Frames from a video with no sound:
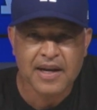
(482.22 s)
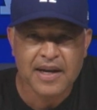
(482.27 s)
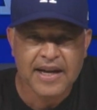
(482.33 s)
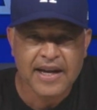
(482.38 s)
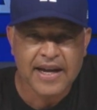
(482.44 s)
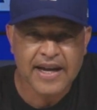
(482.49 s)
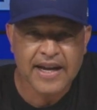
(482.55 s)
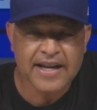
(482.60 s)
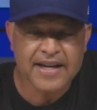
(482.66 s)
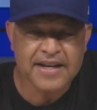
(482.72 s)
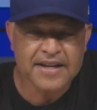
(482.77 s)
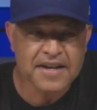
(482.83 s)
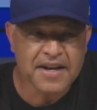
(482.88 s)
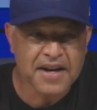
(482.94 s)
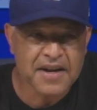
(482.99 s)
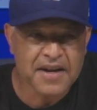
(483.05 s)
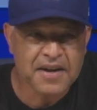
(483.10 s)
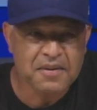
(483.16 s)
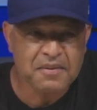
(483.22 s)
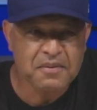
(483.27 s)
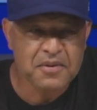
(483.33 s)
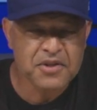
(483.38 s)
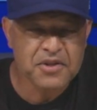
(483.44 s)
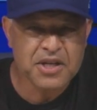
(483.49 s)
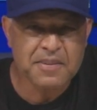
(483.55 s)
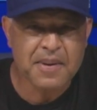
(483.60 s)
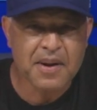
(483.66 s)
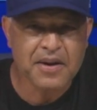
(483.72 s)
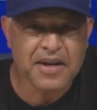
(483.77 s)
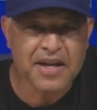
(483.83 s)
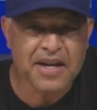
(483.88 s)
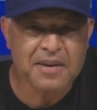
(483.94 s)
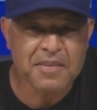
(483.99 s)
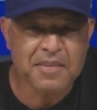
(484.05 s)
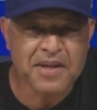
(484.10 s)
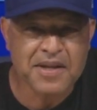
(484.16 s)
and we'll see about
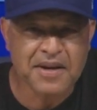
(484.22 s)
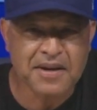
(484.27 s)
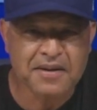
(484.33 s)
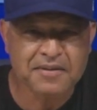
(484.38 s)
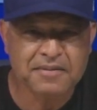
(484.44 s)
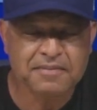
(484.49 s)
getting him in there.